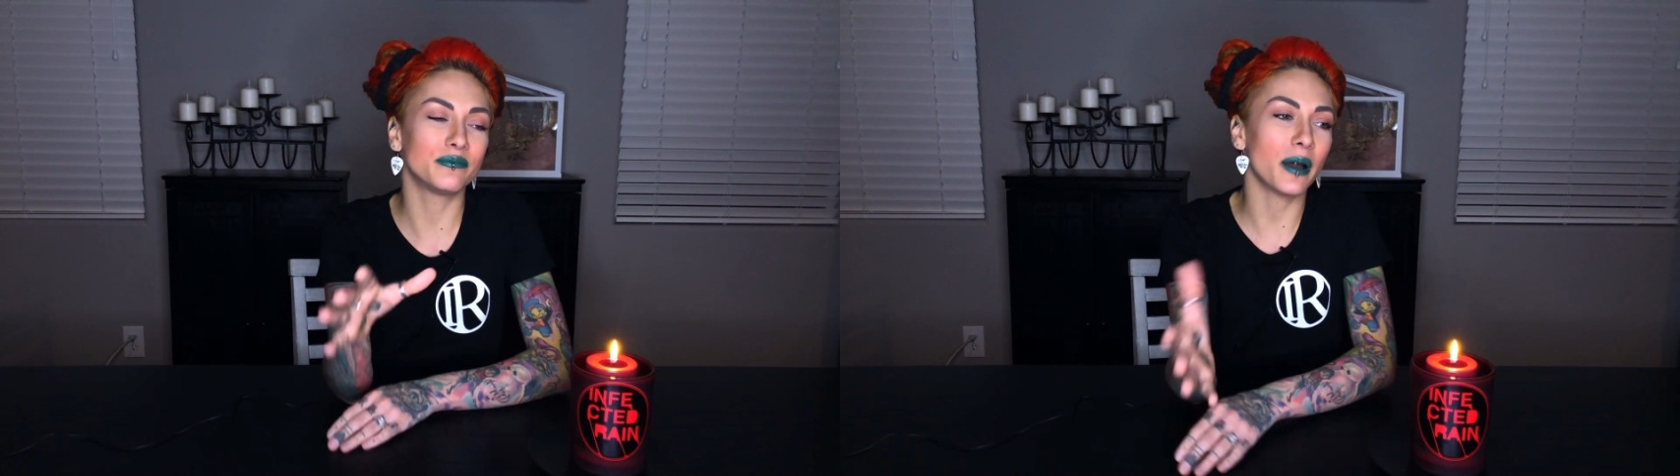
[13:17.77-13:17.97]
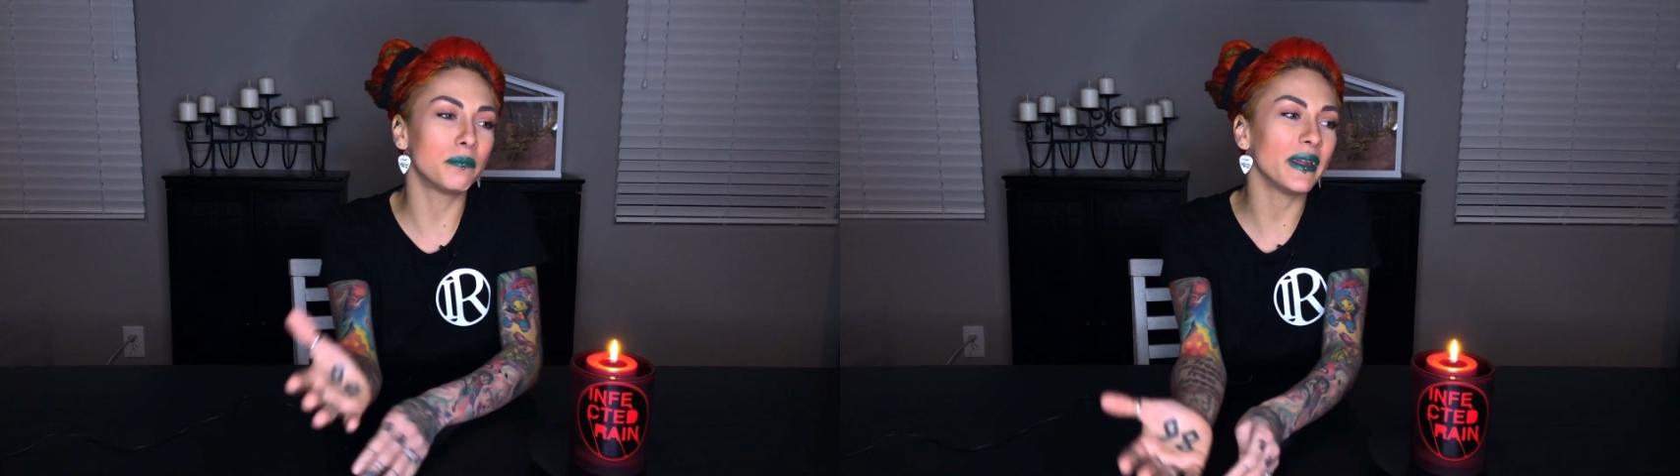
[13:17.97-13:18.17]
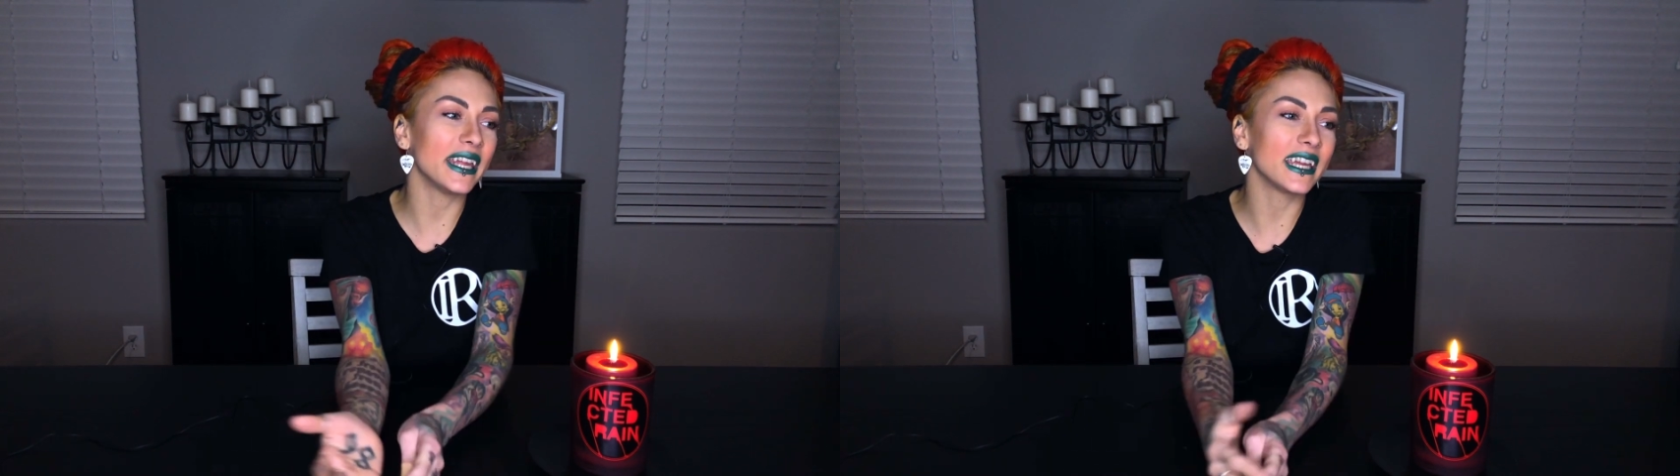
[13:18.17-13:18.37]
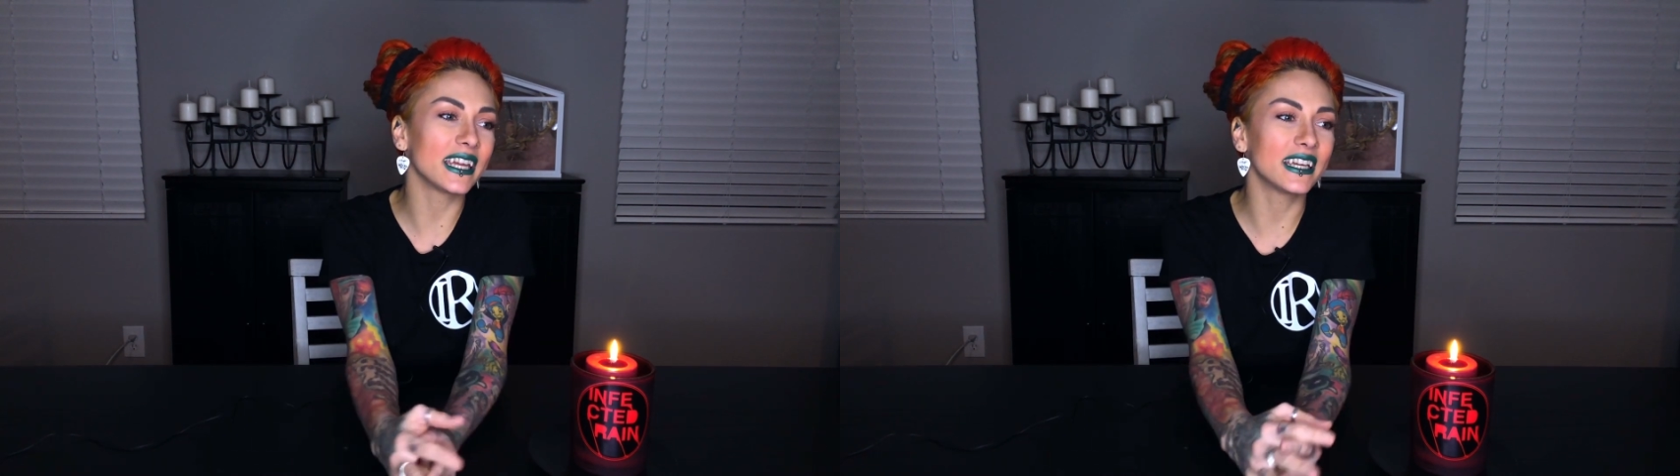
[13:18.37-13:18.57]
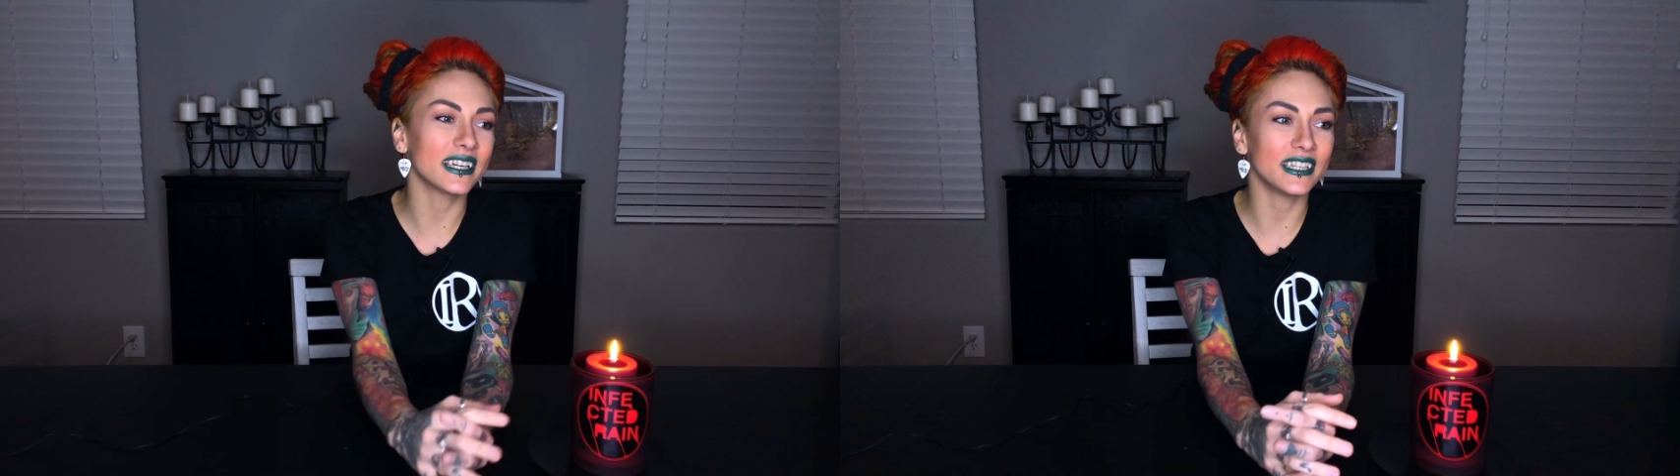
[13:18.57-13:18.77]
a
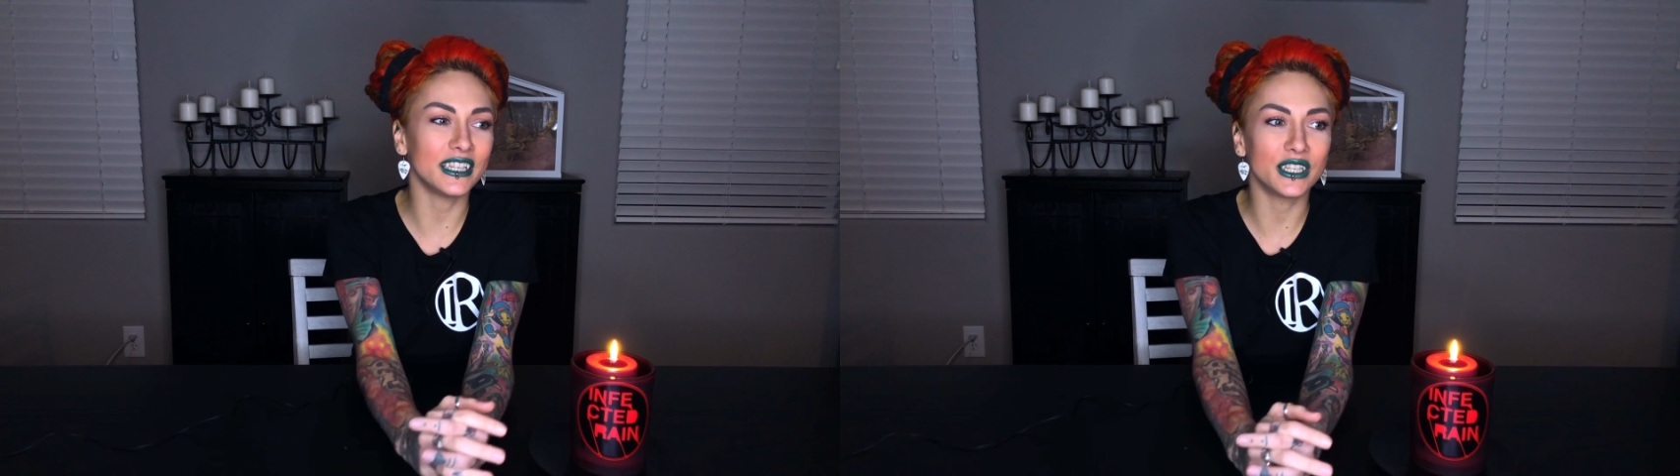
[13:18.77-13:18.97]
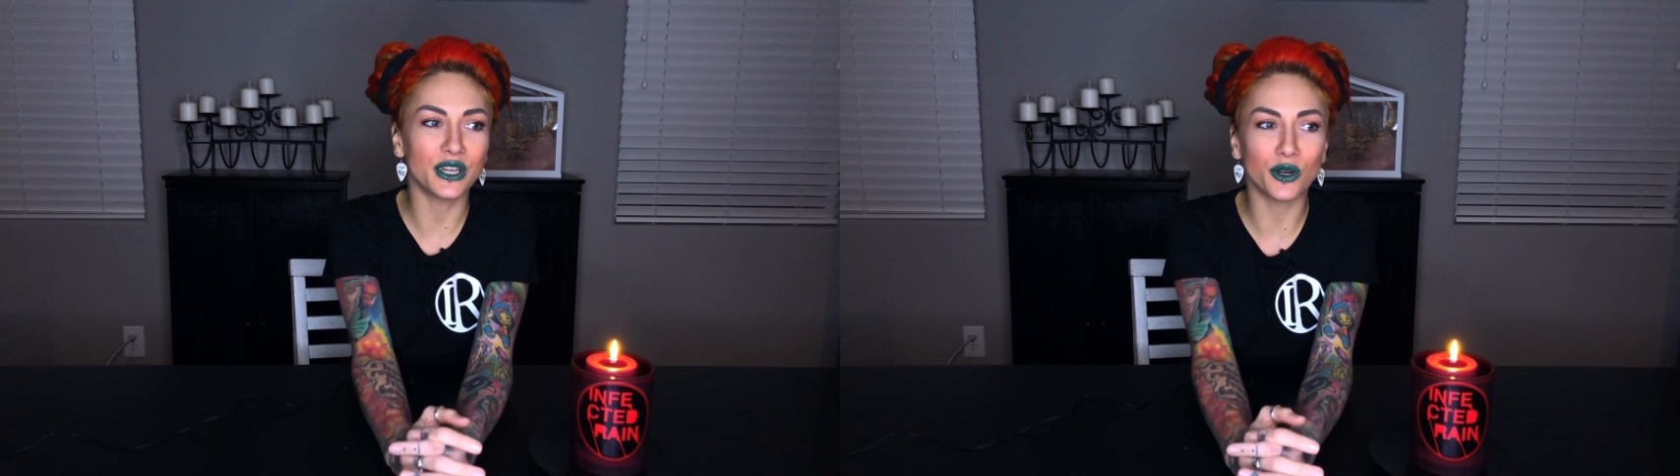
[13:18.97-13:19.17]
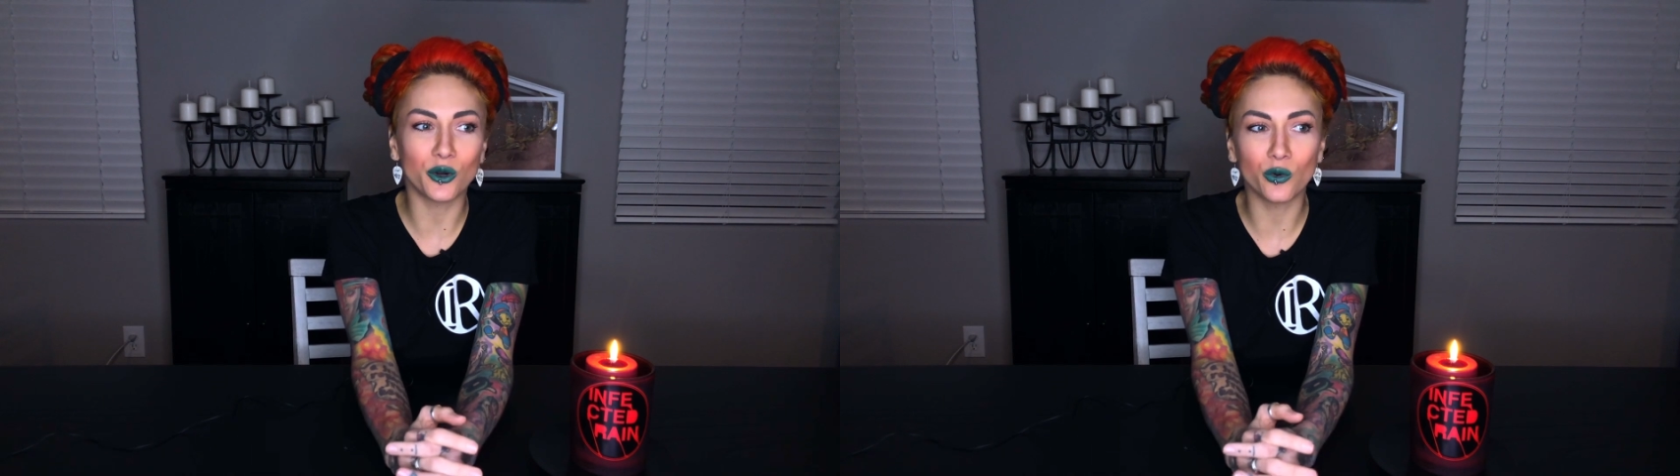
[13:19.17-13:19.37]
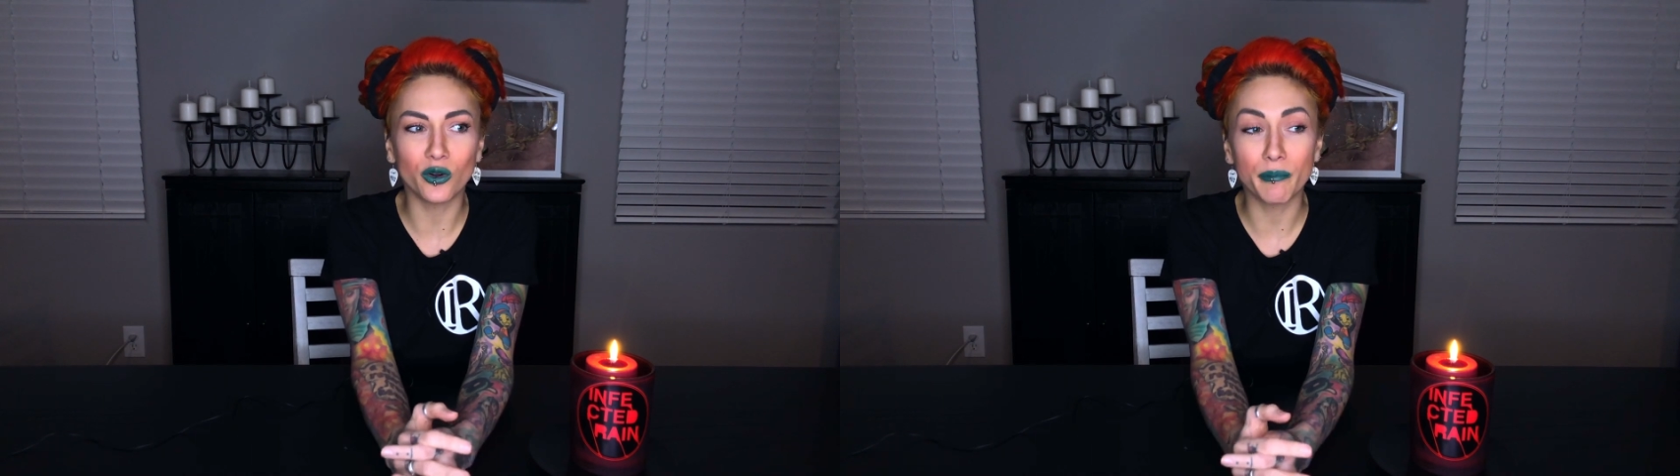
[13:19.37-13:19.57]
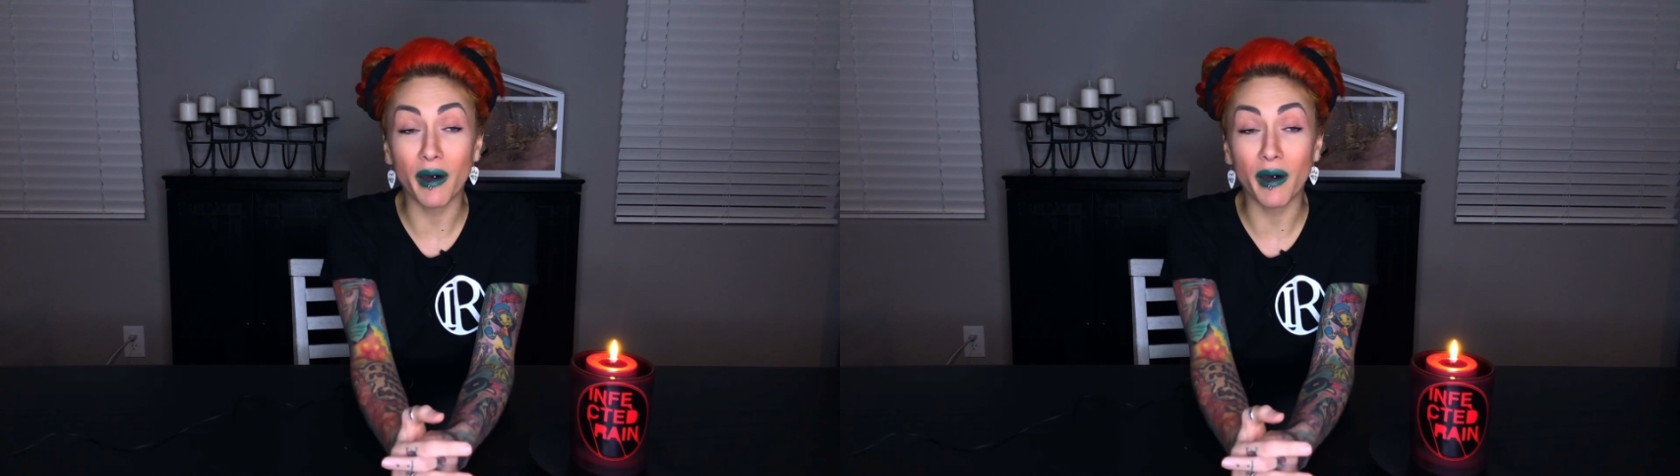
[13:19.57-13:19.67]
big, you know,